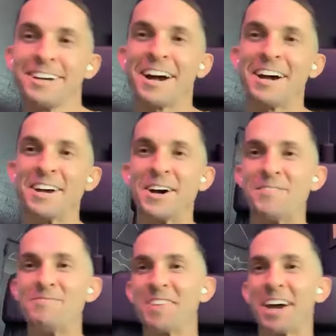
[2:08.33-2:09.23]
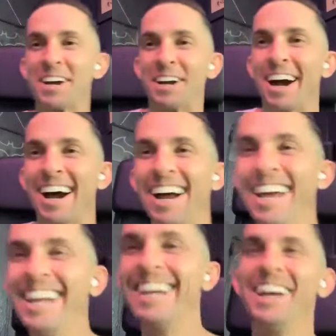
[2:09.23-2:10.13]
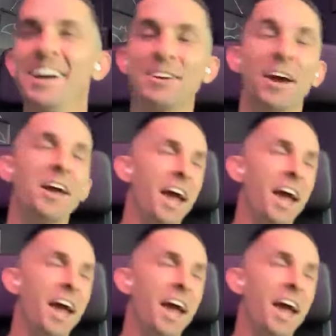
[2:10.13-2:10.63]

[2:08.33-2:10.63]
I got yeah,